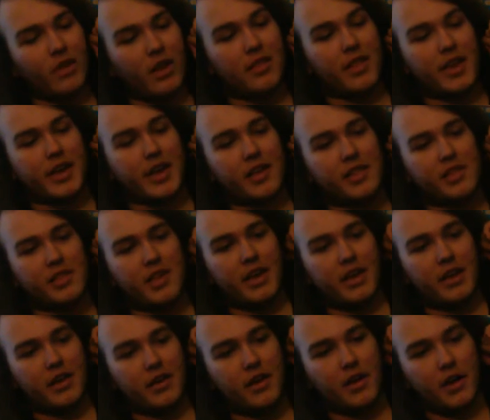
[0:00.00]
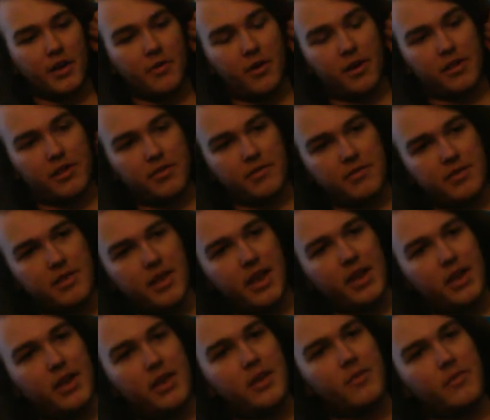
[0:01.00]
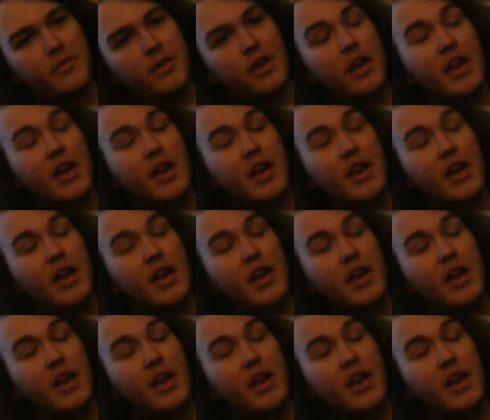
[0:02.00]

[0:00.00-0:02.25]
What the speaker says: like I said, aggressive snake.